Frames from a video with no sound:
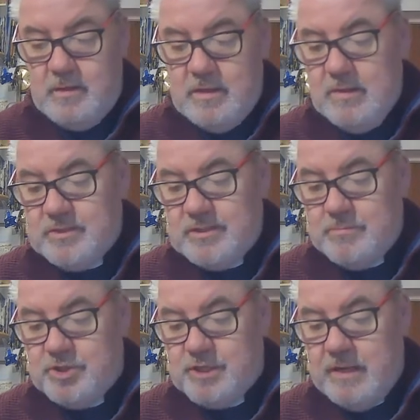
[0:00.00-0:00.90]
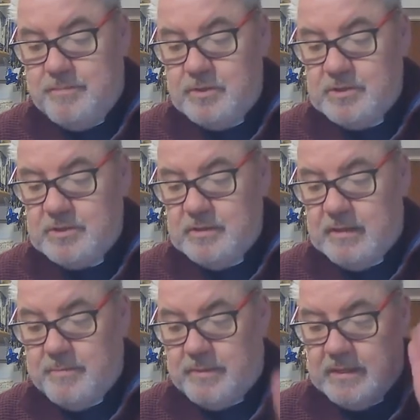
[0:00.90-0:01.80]
There were some shepherds at
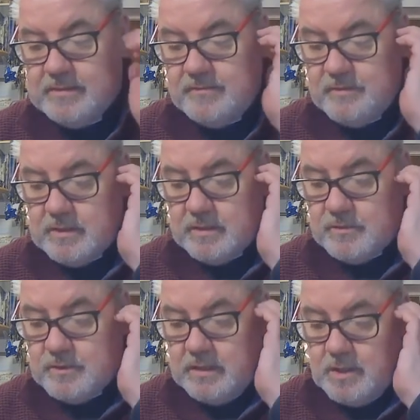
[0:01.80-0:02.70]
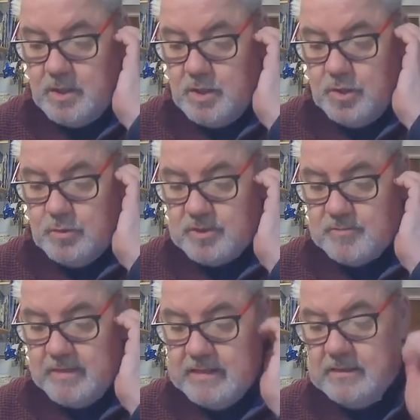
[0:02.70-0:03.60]
that part of the country who were
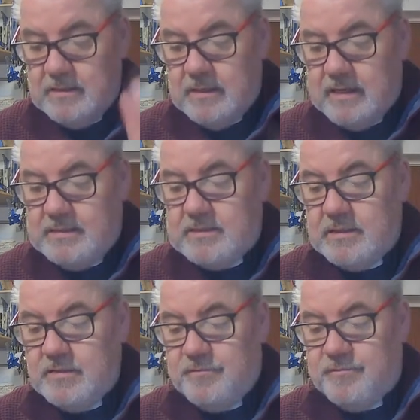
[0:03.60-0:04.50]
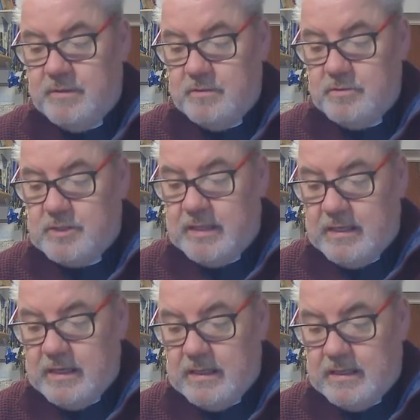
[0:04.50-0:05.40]
spending the night in the fields,
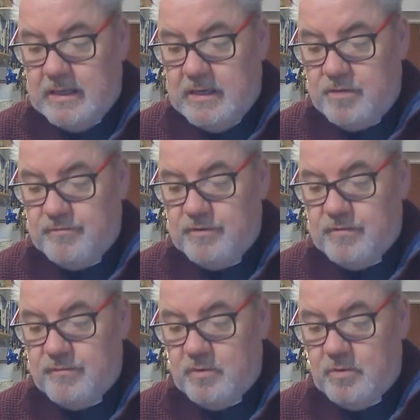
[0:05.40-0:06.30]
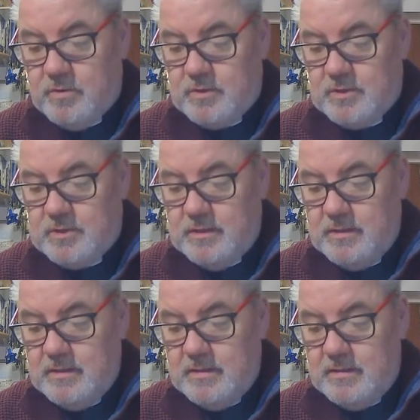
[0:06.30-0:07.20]
taking care of their flocks.
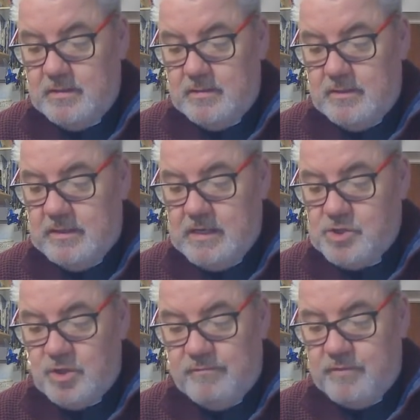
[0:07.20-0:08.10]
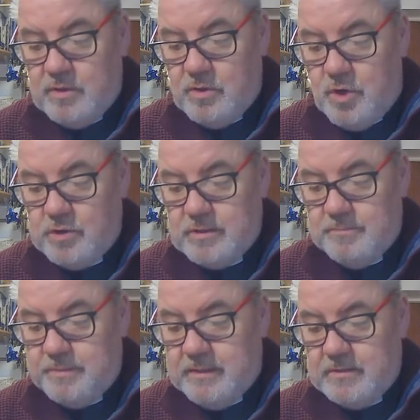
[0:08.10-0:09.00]
An angel of the Lord
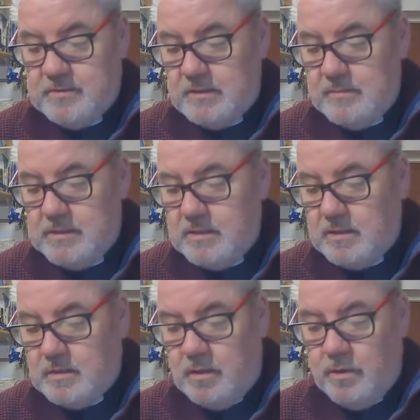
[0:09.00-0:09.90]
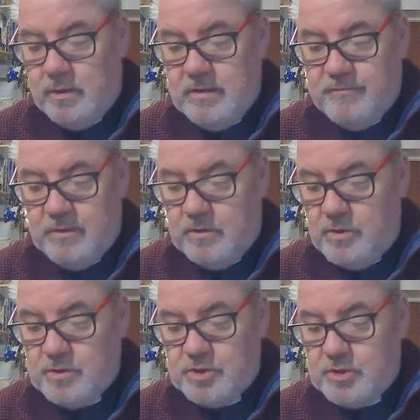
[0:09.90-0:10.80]
appeared to them, and the glory of the
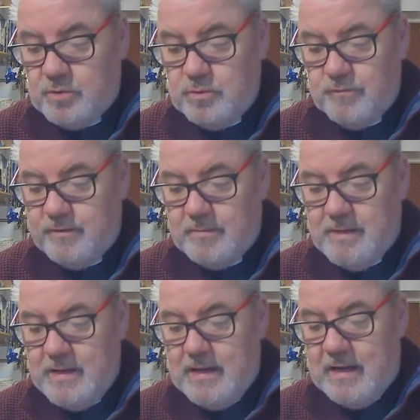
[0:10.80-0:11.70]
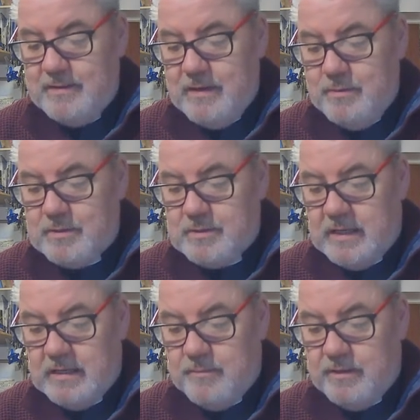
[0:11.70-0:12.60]
Lord shone over them, and they were
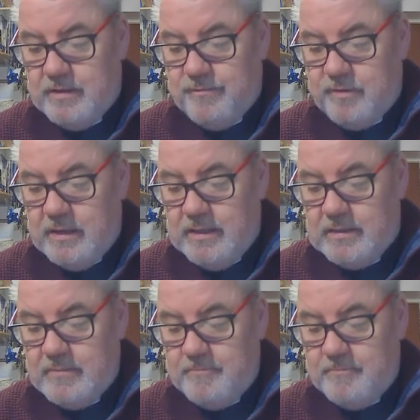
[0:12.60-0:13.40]
terribly afraid.